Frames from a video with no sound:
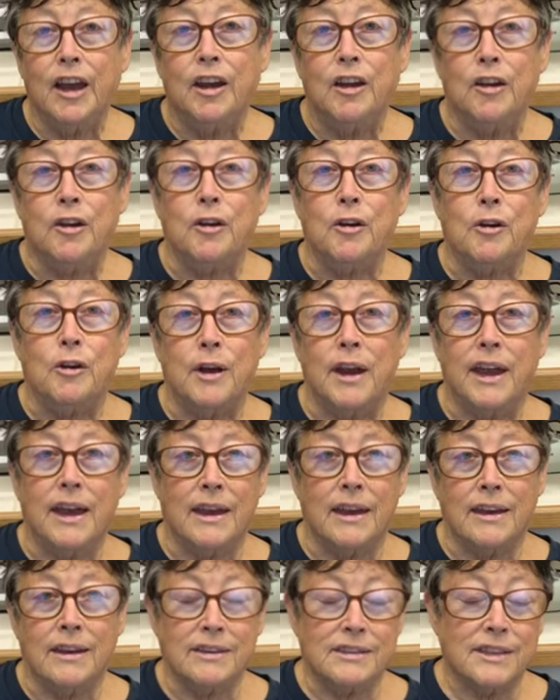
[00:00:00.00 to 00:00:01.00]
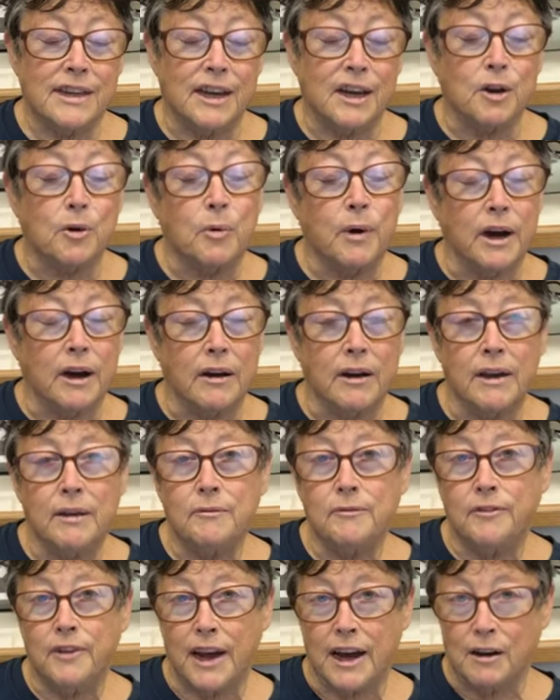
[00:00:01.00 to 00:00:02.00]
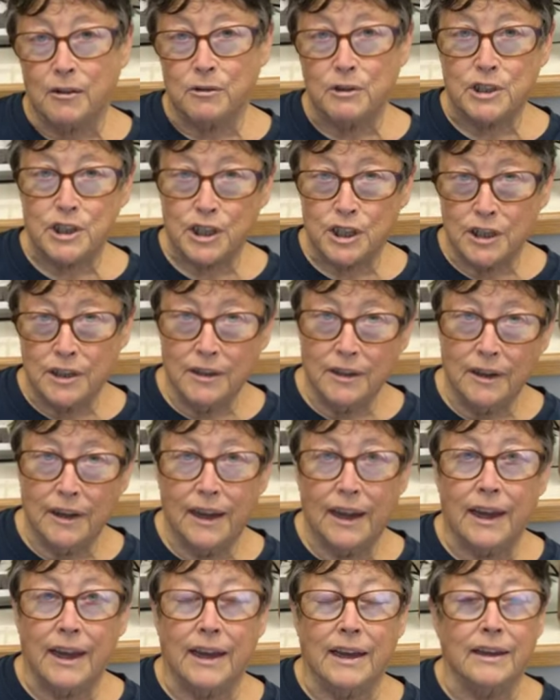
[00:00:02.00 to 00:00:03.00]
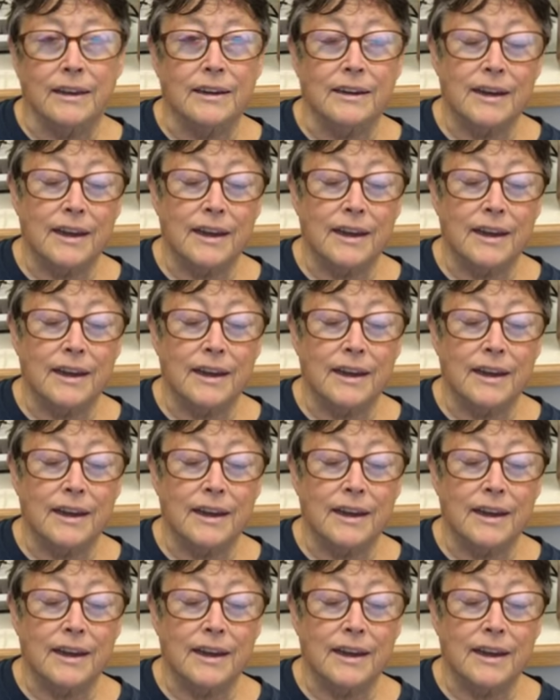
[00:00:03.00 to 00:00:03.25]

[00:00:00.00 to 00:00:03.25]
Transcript: who is an aquarium founder in